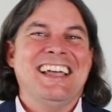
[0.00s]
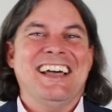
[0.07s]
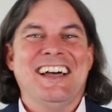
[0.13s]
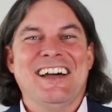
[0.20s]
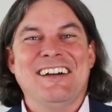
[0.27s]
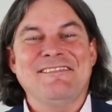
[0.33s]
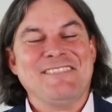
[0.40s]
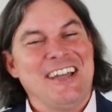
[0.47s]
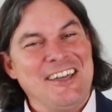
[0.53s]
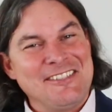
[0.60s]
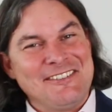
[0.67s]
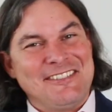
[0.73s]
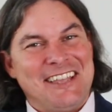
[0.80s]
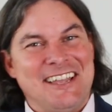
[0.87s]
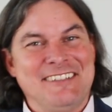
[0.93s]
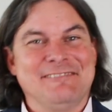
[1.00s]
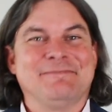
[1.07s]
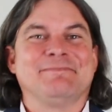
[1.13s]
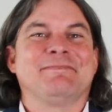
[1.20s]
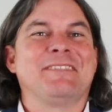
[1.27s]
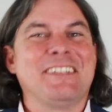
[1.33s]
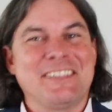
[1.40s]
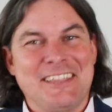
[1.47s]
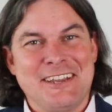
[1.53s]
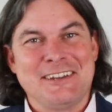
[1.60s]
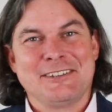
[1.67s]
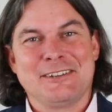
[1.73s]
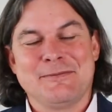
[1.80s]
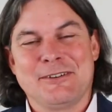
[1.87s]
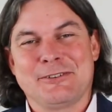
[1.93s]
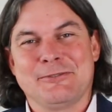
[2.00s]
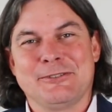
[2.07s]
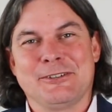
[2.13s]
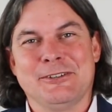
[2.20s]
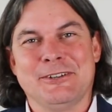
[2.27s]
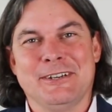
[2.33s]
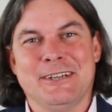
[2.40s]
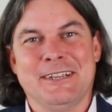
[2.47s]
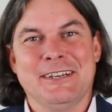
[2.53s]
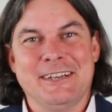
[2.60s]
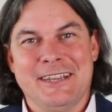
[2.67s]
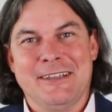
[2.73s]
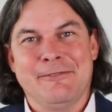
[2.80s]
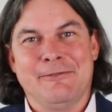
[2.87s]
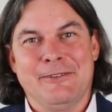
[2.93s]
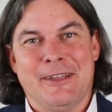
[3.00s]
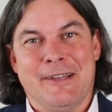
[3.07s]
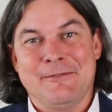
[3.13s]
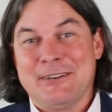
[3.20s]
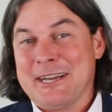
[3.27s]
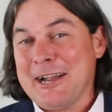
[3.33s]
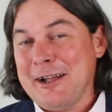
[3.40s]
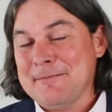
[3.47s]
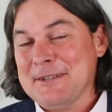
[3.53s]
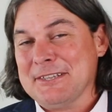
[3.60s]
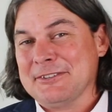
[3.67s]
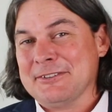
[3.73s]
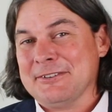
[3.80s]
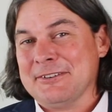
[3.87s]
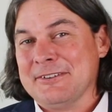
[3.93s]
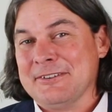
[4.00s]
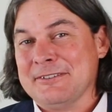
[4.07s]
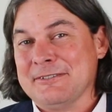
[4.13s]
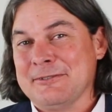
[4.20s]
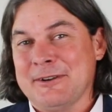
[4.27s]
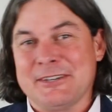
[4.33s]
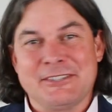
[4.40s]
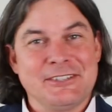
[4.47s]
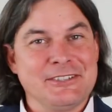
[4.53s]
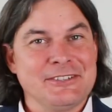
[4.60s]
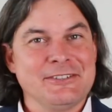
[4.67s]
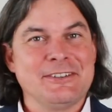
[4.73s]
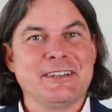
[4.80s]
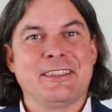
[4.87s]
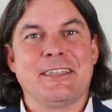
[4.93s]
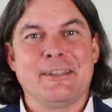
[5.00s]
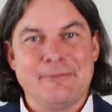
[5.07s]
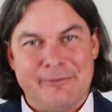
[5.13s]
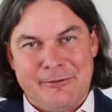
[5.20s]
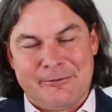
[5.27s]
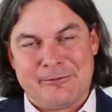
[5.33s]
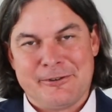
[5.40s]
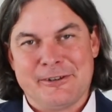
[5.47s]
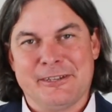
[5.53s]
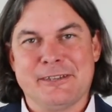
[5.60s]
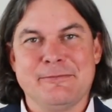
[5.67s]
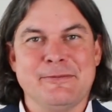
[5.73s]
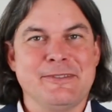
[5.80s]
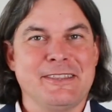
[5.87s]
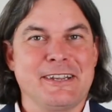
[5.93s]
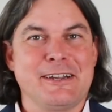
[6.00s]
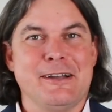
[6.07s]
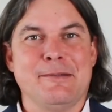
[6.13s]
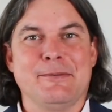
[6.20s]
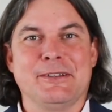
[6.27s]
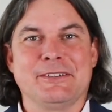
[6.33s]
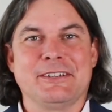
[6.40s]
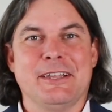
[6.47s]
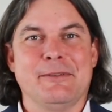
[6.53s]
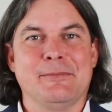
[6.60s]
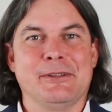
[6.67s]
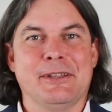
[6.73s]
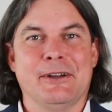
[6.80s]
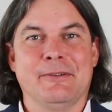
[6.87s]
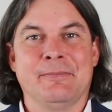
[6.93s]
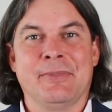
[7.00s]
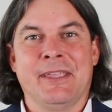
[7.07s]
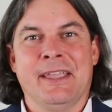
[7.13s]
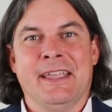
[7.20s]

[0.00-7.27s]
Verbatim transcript: Um, other than that, thank you so much for tuning in. If you have any comments or questions or anything, feel free to leave them in the comments down below.